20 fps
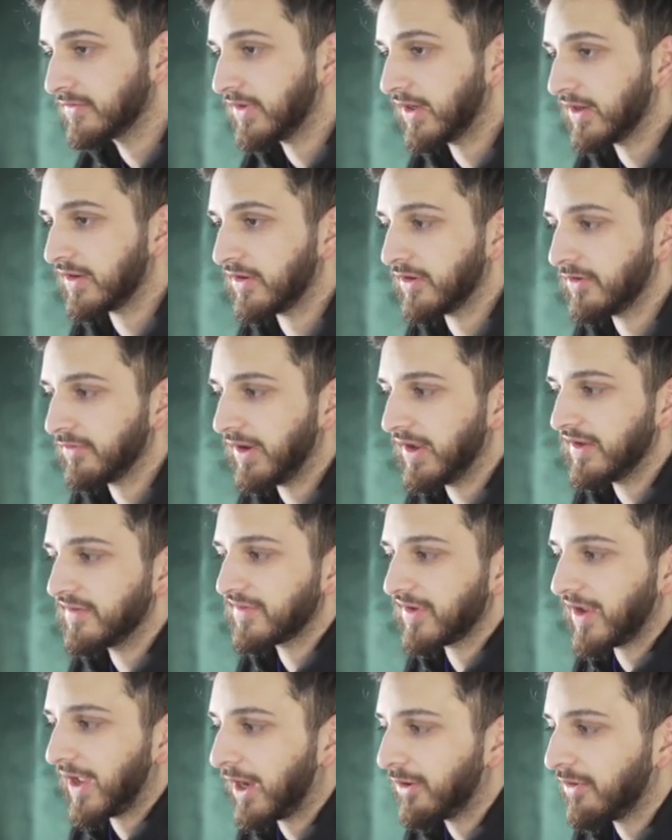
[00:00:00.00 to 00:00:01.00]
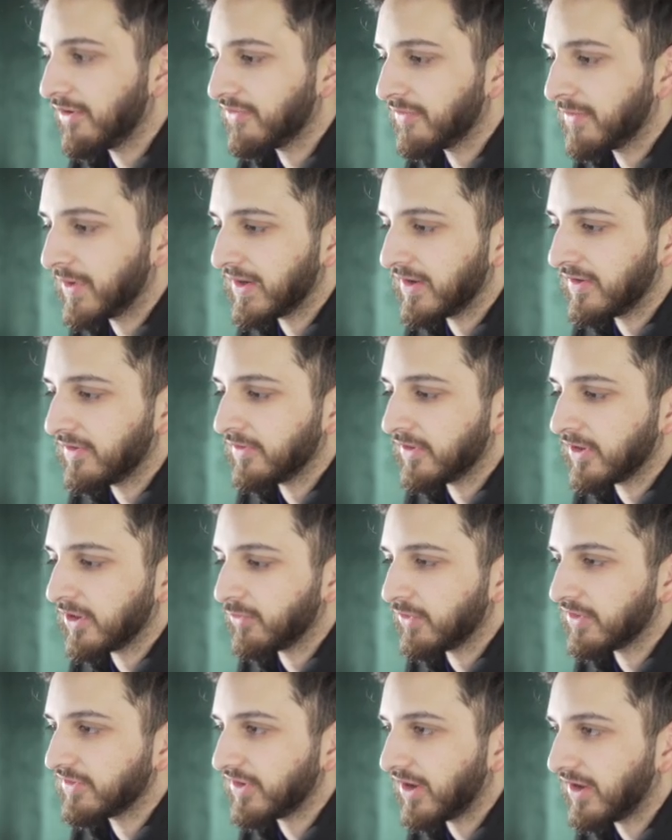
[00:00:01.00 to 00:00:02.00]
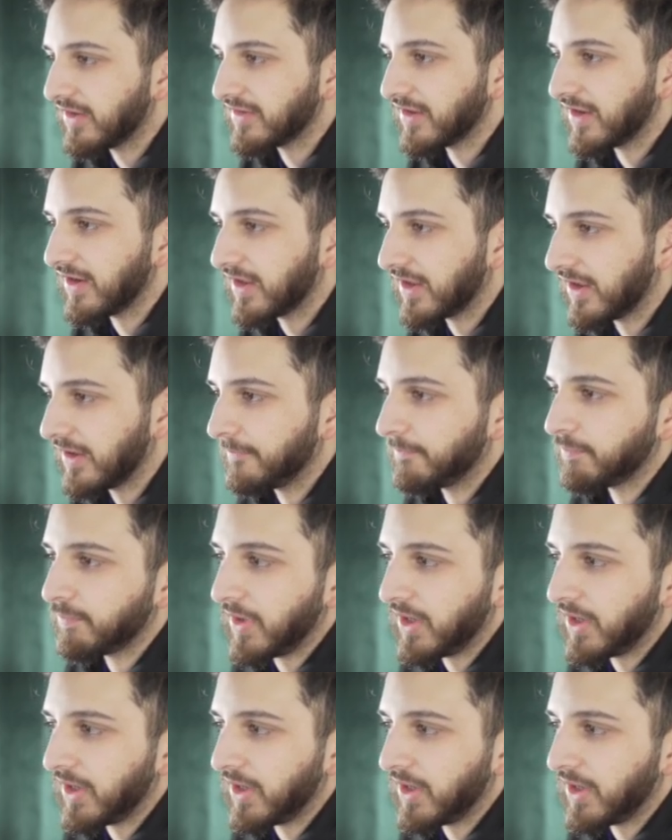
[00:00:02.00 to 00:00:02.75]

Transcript: I don't know, enter however many Luna you want to undelegate.